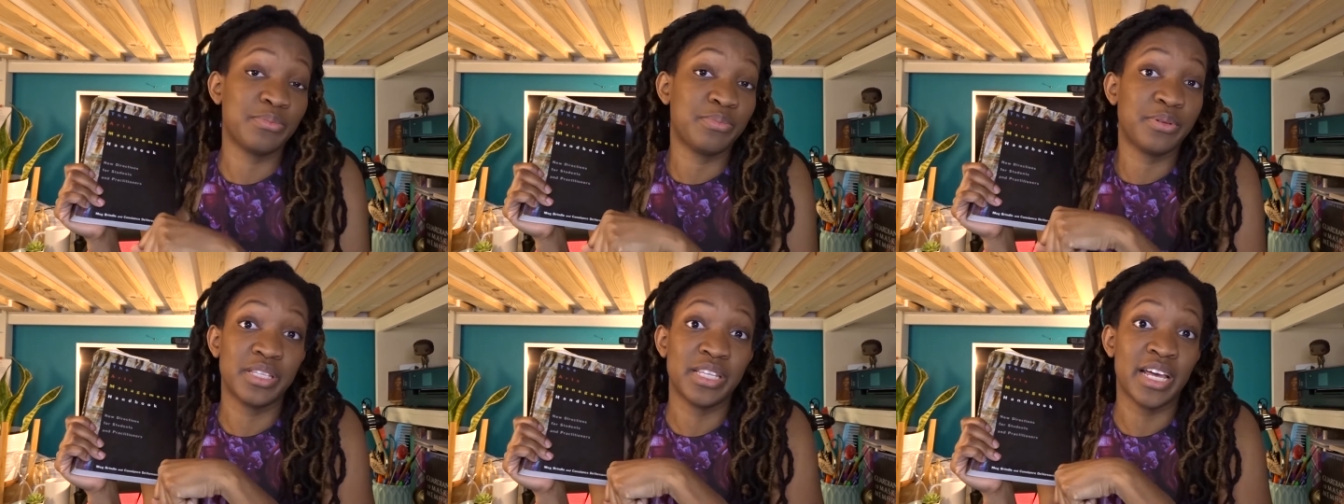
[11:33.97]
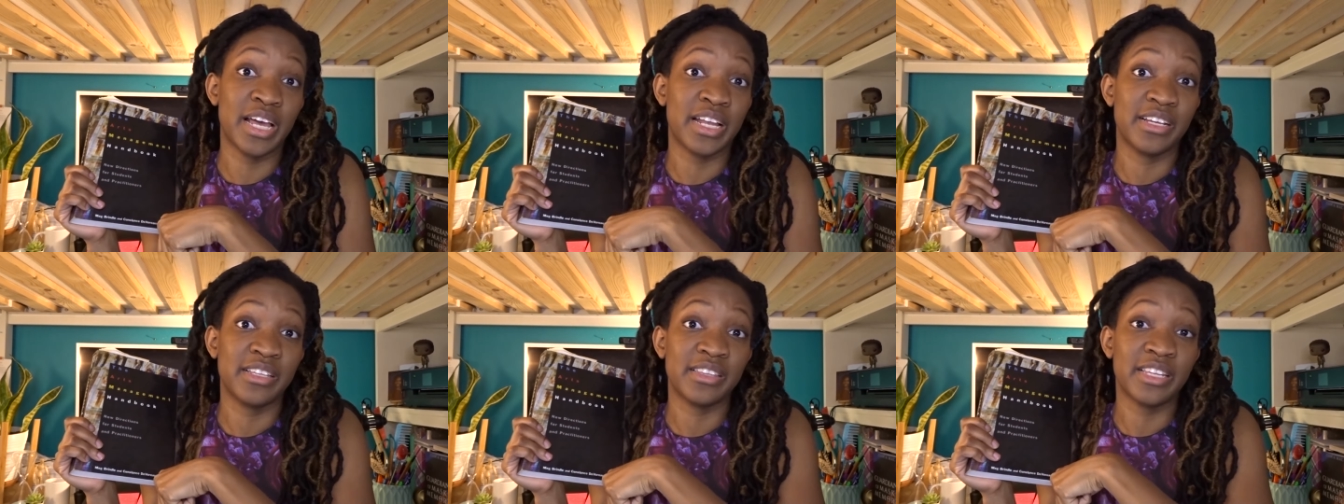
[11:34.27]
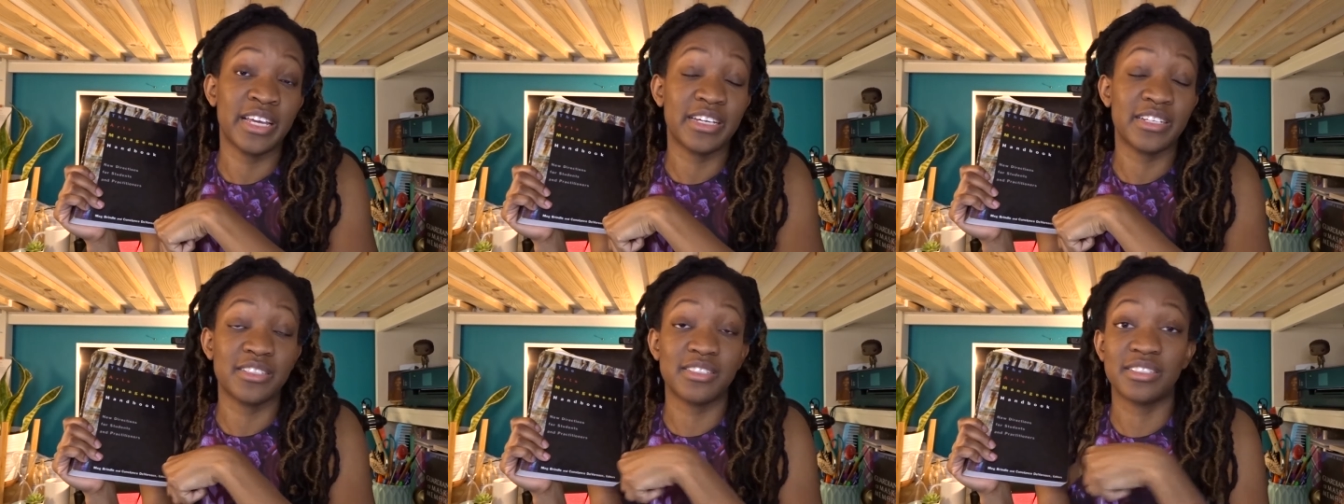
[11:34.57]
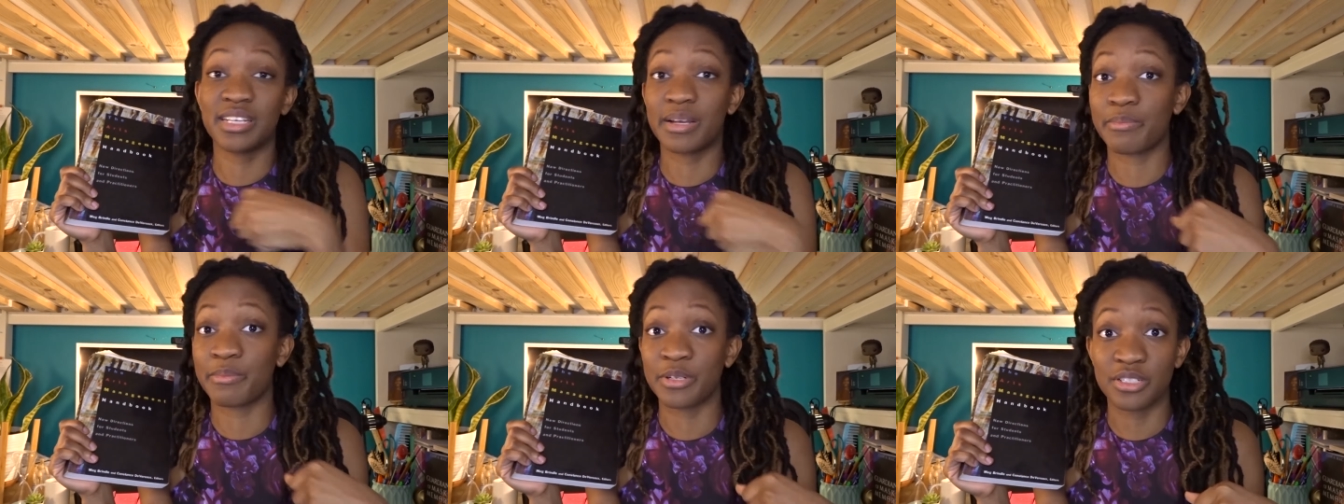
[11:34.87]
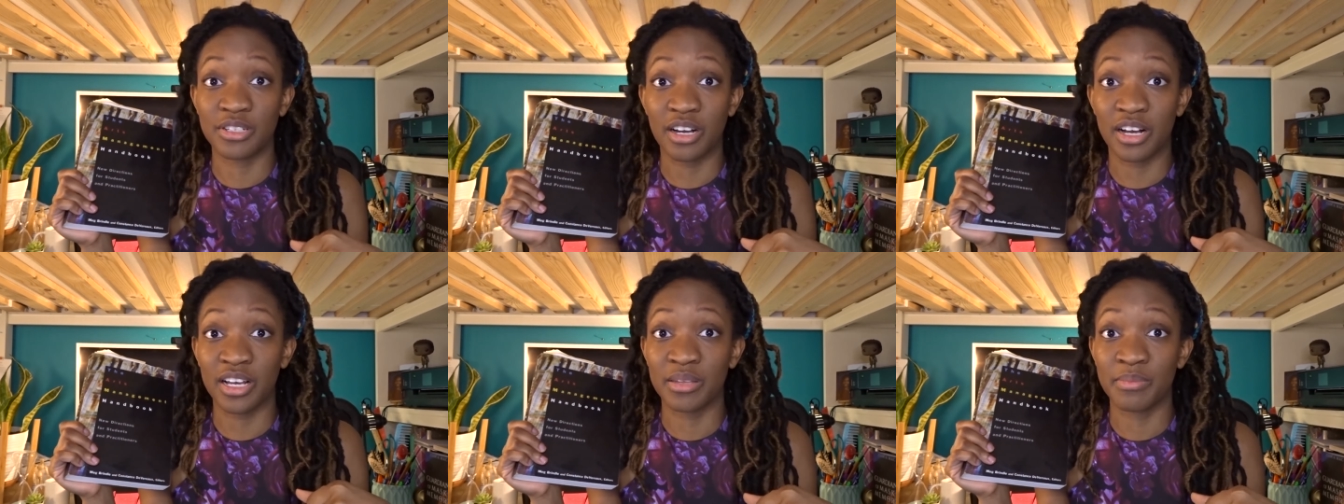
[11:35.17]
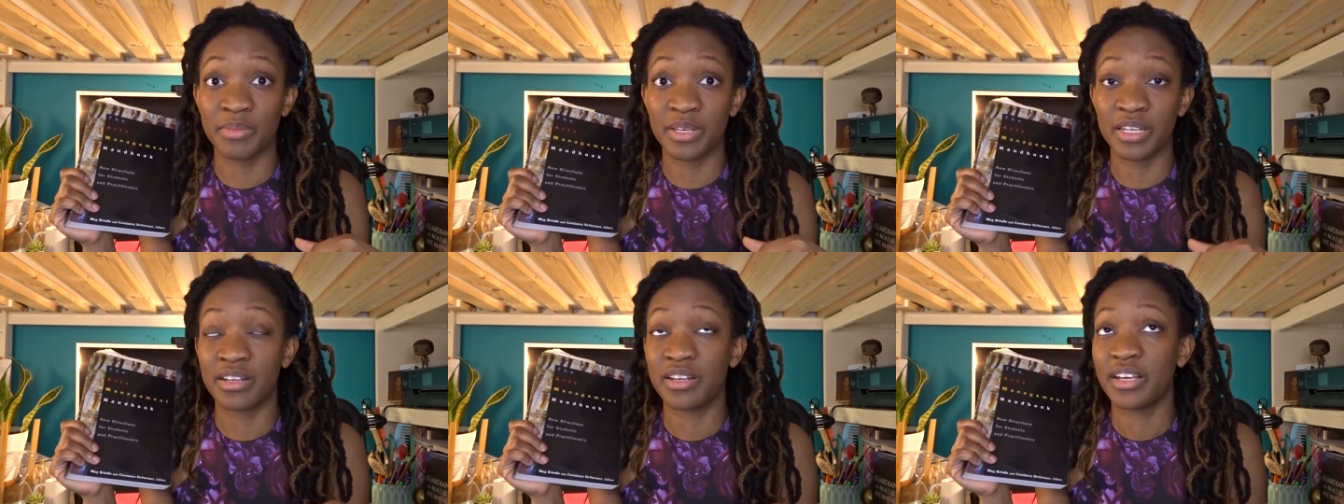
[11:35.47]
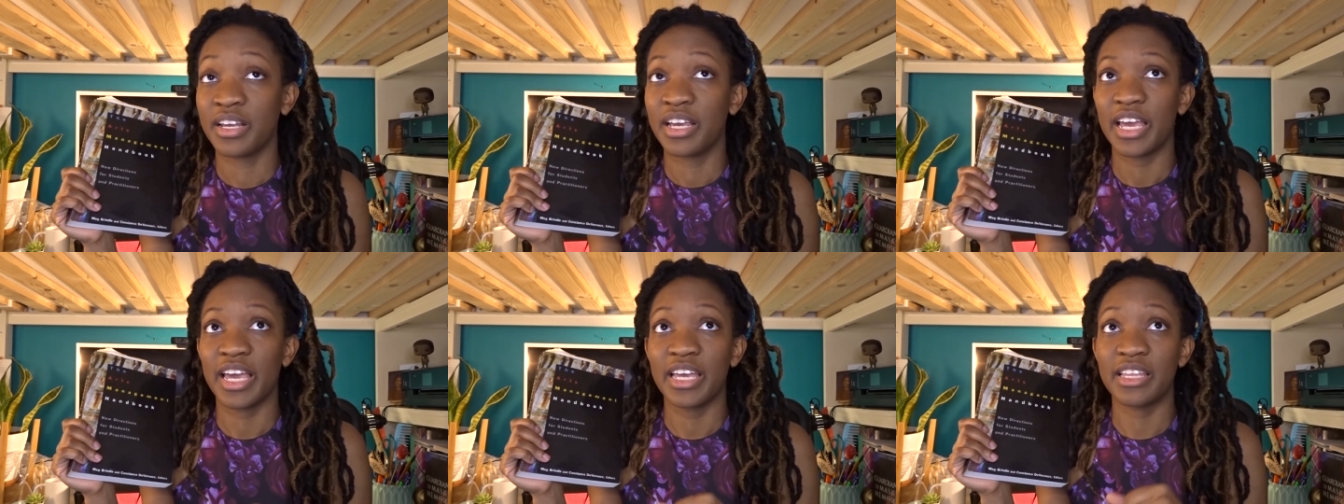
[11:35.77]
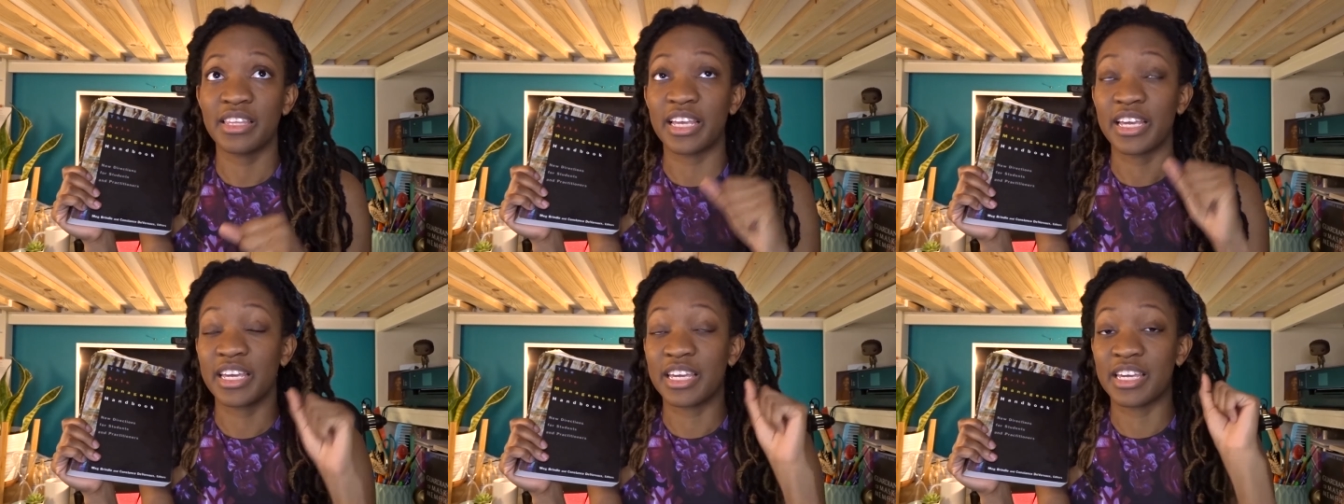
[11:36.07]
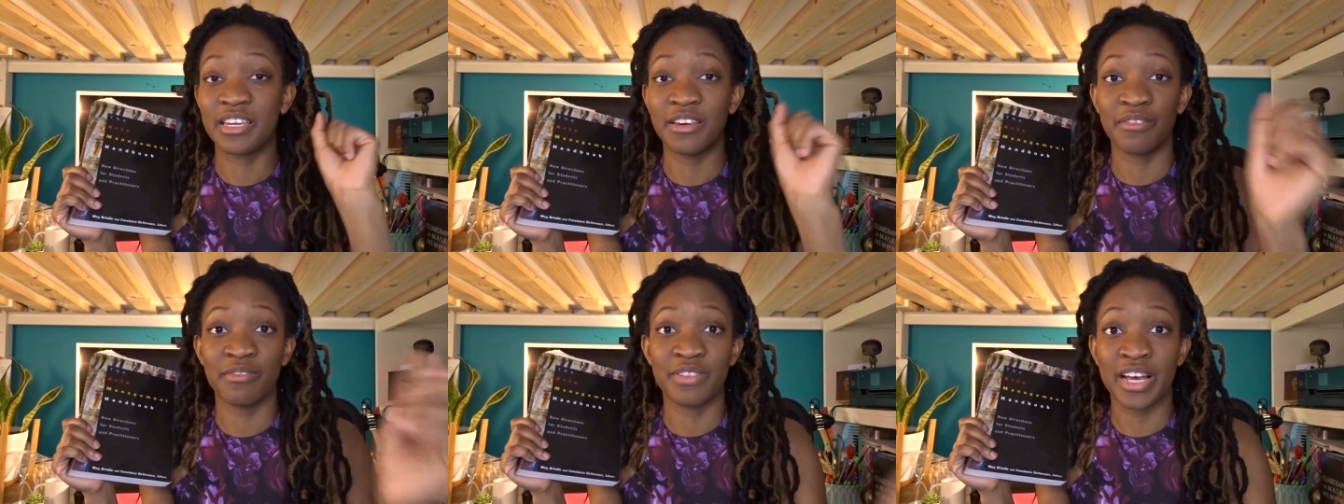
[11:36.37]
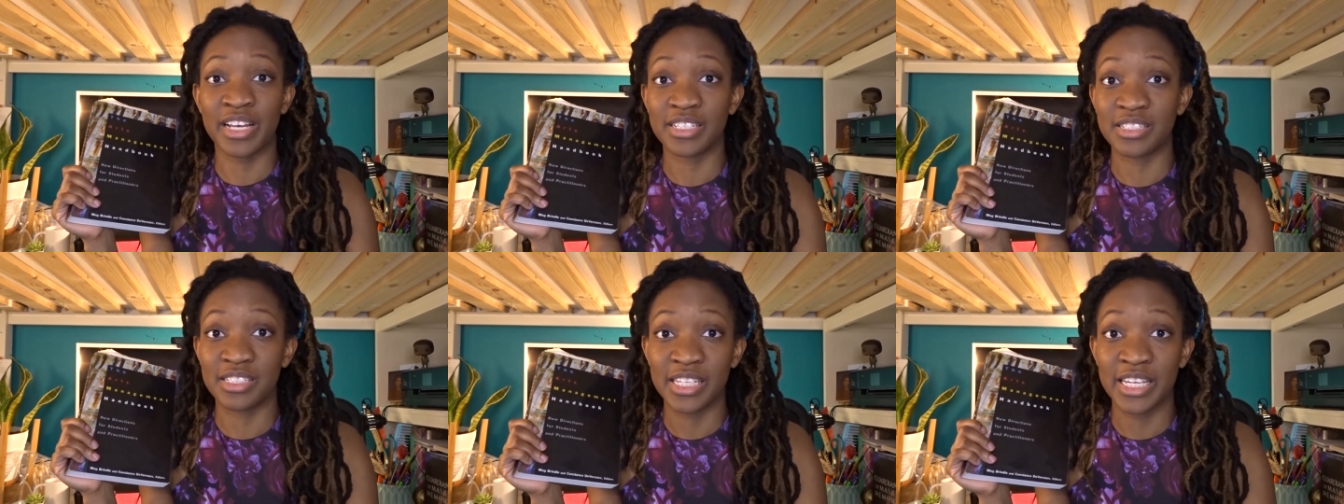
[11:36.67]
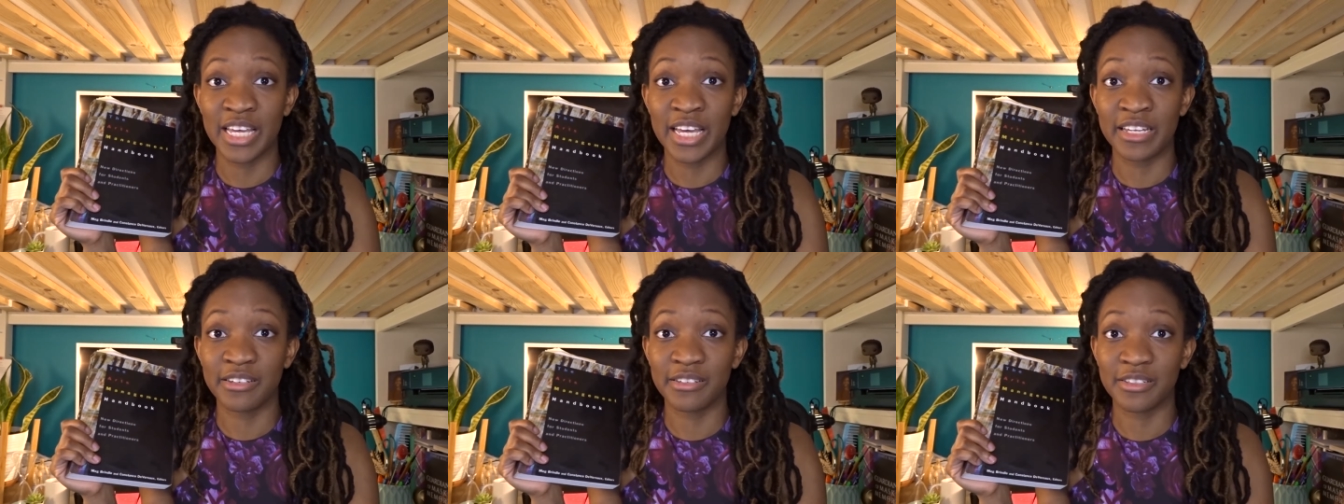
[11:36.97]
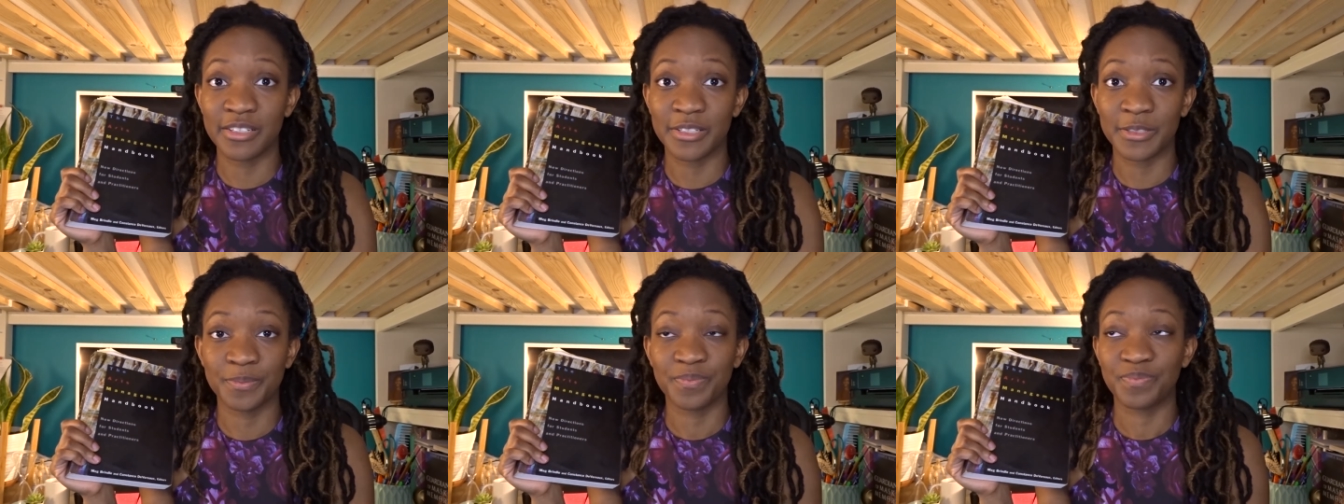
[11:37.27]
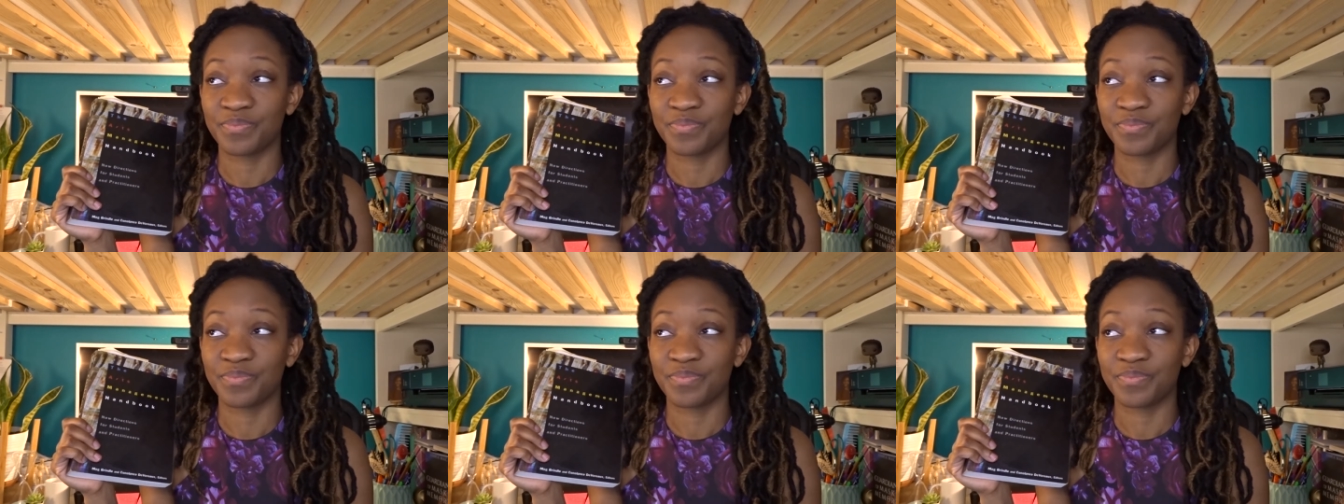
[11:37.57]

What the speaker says: put that in like a separate document and like give that to the editor.